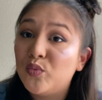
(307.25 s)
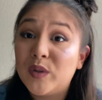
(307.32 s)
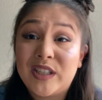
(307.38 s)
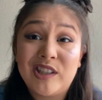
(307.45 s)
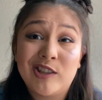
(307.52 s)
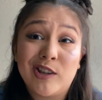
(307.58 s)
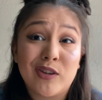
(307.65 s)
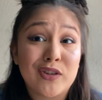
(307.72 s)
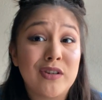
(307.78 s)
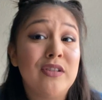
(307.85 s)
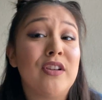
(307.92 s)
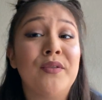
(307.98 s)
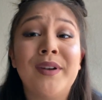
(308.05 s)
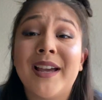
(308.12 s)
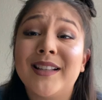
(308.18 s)
which is also
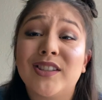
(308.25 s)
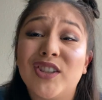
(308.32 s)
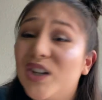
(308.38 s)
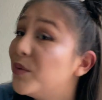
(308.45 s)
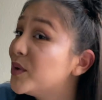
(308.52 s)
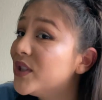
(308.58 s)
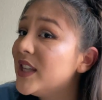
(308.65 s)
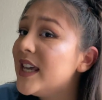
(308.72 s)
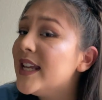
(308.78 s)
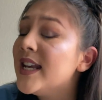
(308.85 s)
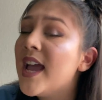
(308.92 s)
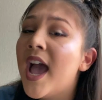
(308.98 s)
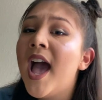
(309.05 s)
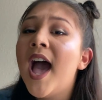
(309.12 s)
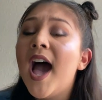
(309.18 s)
known as Star Wars Land.